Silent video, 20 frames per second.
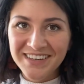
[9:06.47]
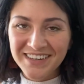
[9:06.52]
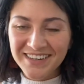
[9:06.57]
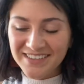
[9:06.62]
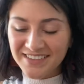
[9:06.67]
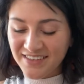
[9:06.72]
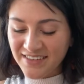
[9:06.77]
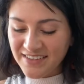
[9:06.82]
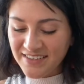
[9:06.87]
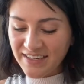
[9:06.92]

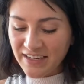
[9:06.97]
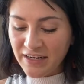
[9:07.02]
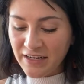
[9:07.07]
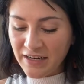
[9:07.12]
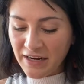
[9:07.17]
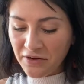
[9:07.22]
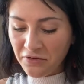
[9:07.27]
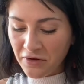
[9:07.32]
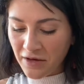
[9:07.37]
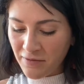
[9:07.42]
So let's get an
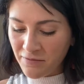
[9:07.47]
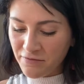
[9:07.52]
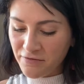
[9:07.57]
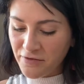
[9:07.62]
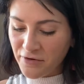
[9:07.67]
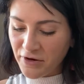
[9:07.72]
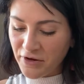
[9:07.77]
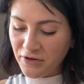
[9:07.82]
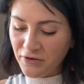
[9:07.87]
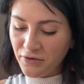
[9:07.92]
outcome
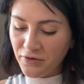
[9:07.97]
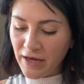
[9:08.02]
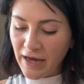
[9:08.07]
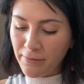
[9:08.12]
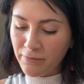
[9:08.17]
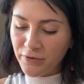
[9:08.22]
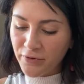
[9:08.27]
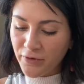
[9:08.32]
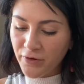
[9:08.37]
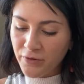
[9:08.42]
for you,
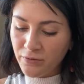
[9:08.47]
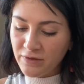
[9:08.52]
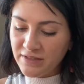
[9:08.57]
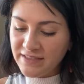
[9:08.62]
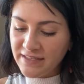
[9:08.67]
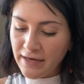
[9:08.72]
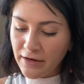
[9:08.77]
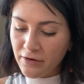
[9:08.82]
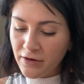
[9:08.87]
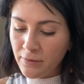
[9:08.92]
Capricorn. What's
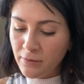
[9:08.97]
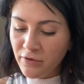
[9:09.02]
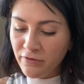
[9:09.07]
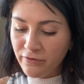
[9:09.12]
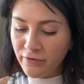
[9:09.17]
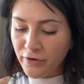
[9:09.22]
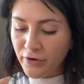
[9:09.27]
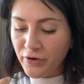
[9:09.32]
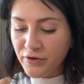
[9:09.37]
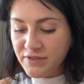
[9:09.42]
the outcome of
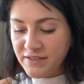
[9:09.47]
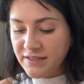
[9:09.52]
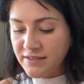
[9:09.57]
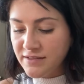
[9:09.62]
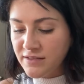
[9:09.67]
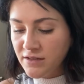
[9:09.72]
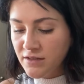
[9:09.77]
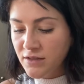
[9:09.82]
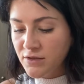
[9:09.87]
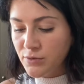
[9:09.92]
Virgo
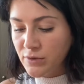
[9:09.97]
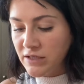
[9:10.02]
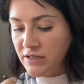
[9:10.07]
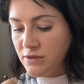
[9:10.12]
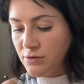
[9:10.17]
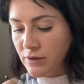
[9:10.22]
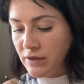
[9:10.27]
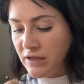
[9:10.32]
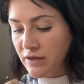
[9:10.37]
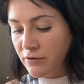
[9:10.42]
season
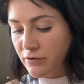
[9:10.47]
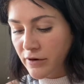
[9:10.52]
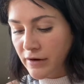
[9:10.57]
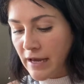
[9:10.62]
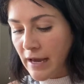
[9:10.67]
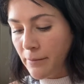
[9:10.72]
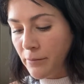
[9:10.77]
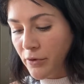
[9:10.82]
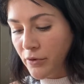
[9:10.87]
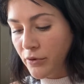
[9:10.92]
2020 for
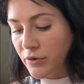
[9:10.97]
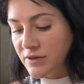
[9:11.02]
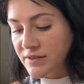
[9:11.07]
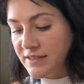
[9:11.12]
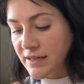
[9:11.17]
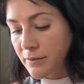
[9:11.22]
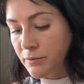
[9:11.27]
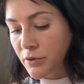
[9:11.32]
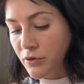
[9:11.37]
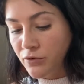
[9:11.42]
Capricorn,
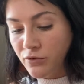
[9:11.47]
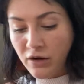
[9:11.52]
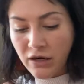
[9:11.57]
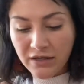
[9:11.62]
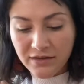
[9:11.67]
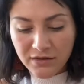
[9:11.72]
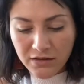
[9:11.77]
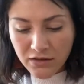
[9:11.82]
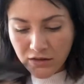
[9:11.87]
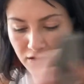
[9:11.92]
Sun, Moon,
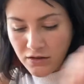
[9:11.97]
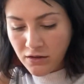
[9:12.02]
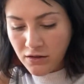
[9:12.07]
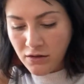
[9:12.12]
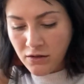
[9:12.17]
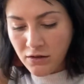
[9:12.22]
Rising?